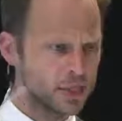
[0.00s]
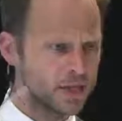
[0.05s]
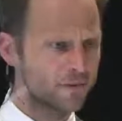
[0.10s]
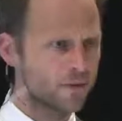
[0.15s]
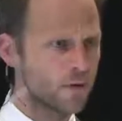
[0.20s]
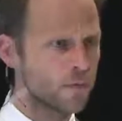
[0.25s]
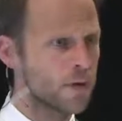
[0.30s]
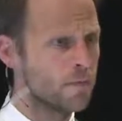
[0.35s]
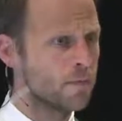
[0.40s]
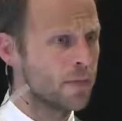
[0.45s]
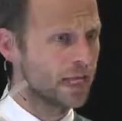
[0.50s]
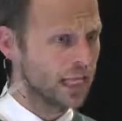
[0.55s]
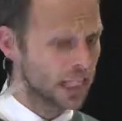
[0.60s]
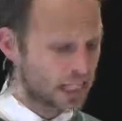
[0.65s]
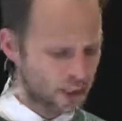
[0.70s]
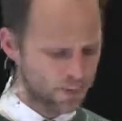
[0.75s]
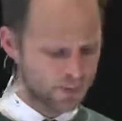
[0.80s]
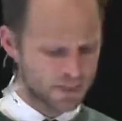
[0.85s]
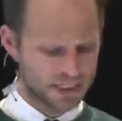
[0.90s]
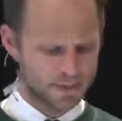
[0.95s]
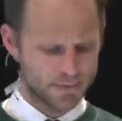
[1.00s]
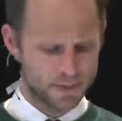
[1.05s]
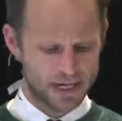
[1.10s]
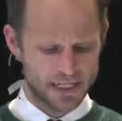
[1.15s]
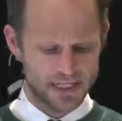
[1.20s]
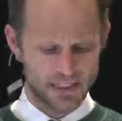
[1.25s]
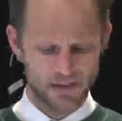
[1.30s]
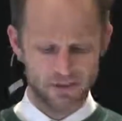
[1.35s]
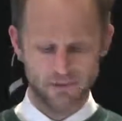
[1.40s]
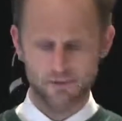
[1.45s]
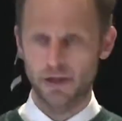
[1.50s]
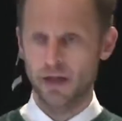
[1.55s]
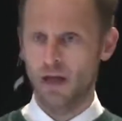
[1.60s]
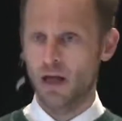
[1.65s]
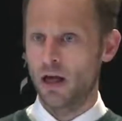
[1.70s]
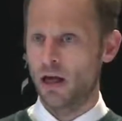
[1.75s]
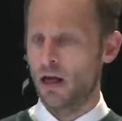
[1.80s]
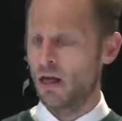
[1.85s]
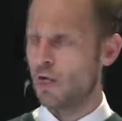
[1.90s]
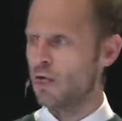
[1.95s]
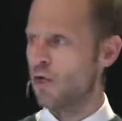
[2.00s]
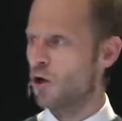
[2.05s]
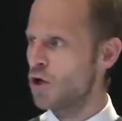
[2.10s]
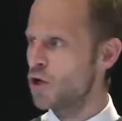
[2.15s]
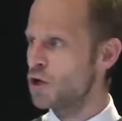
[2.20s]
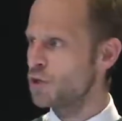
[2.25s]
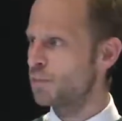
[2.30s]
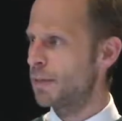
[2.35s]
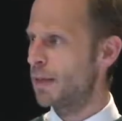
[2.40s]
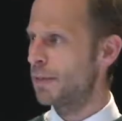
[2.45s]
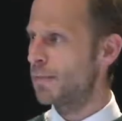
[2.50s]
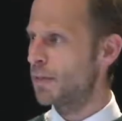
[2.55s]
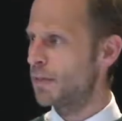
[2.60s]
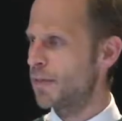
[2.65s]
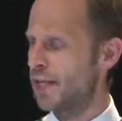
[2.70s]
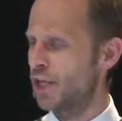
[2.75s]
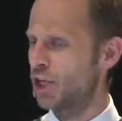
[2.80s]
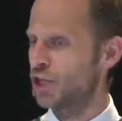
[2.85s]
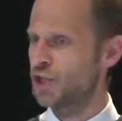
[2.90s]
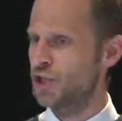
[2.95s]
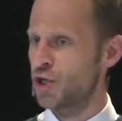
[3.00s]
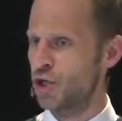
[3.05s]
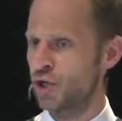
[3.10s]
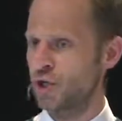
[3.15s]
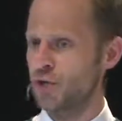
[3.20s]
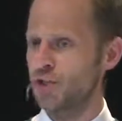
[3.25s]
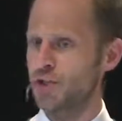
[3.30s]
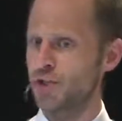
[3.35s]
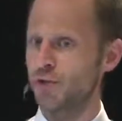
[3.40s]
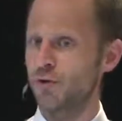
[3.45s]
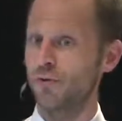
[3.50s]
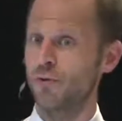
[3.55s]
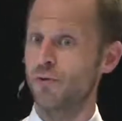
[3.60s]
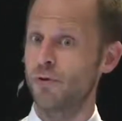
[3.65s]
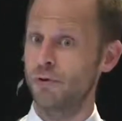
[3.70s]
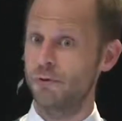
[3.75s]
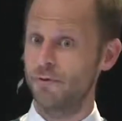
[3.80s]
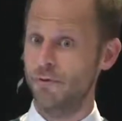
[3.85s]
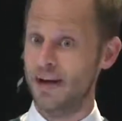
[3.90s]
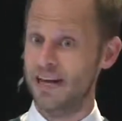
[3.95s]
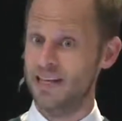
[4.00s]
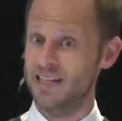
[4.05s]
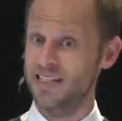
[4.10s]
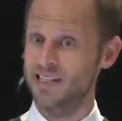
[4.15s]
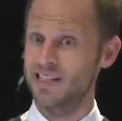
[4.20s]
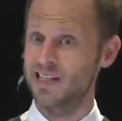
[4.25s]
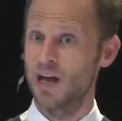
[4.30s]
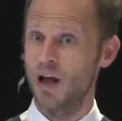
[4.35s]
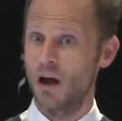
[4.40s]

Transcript: from the medical perspective, those people that are turned to for advice